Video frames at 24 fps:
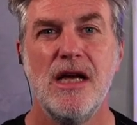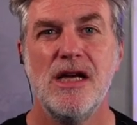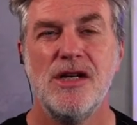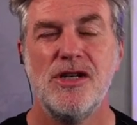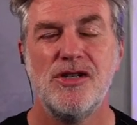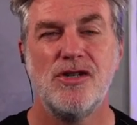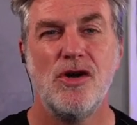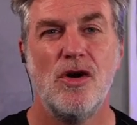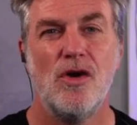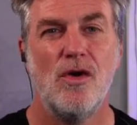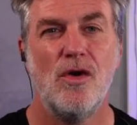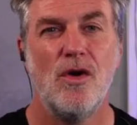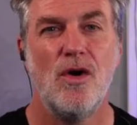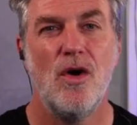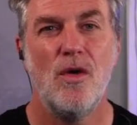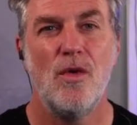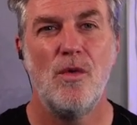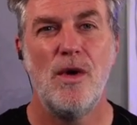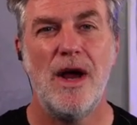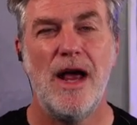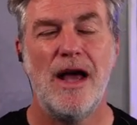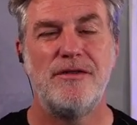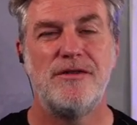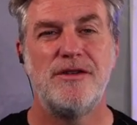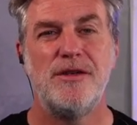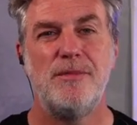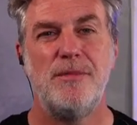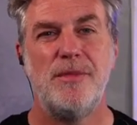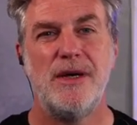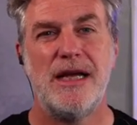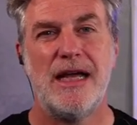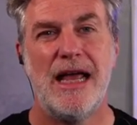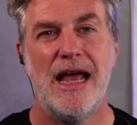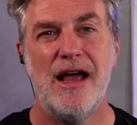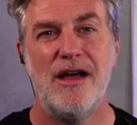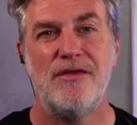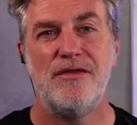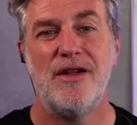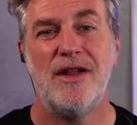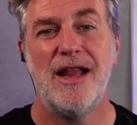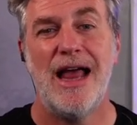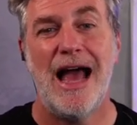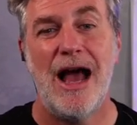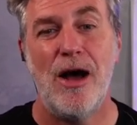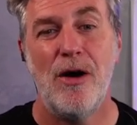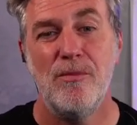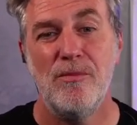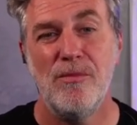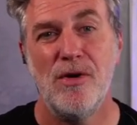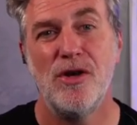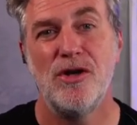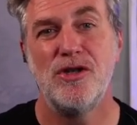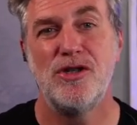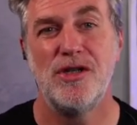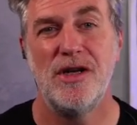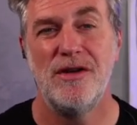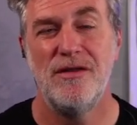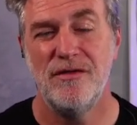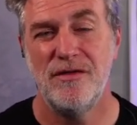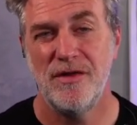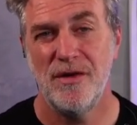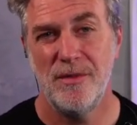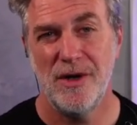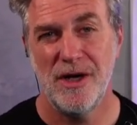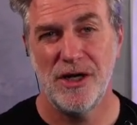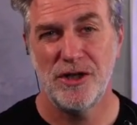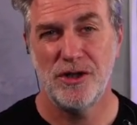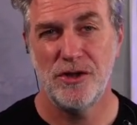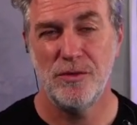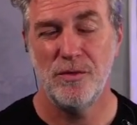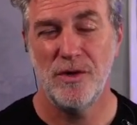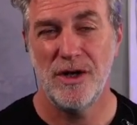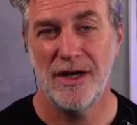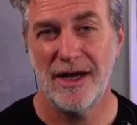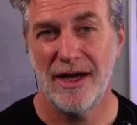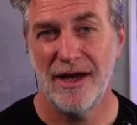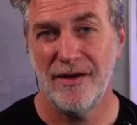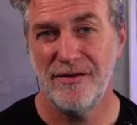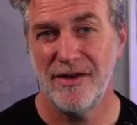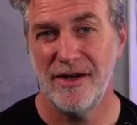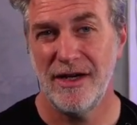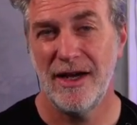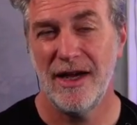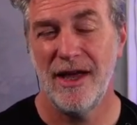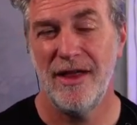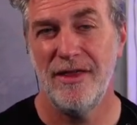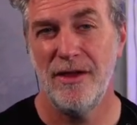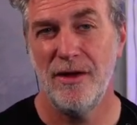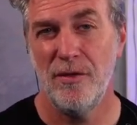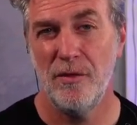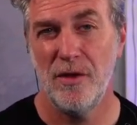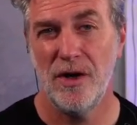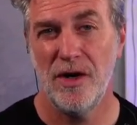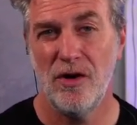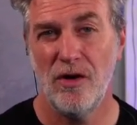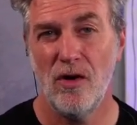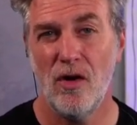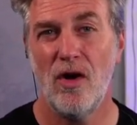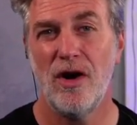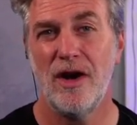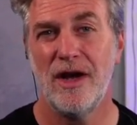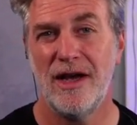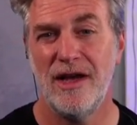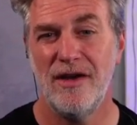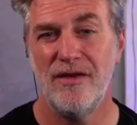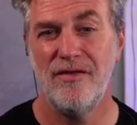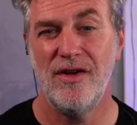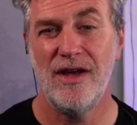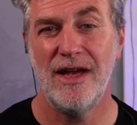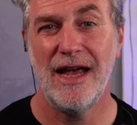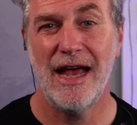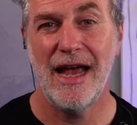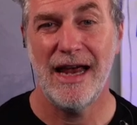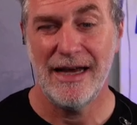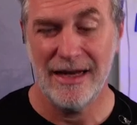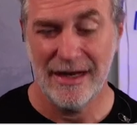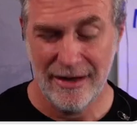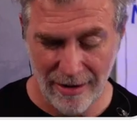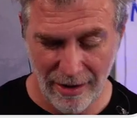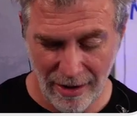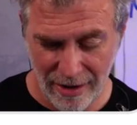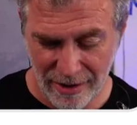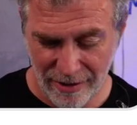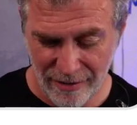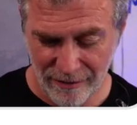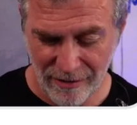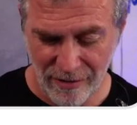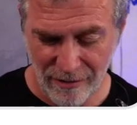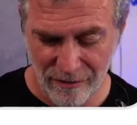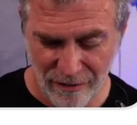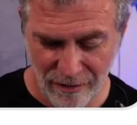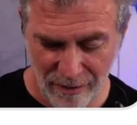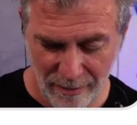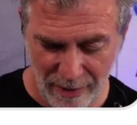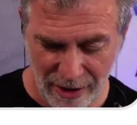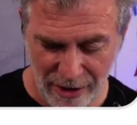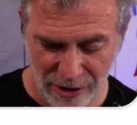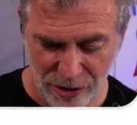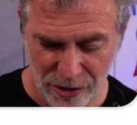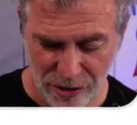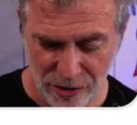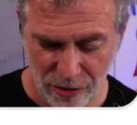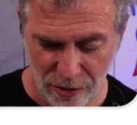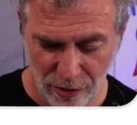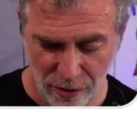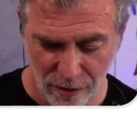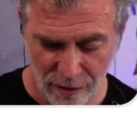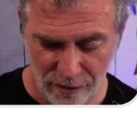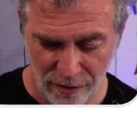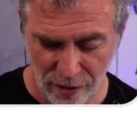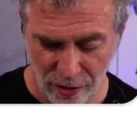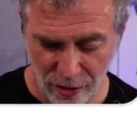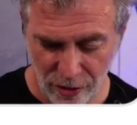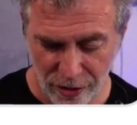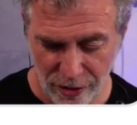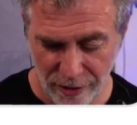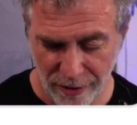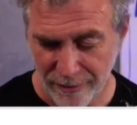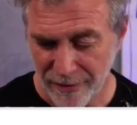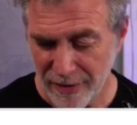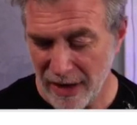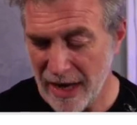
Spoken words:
So we have to be careful how much information we're giving and that we're not giving any kind of information overload.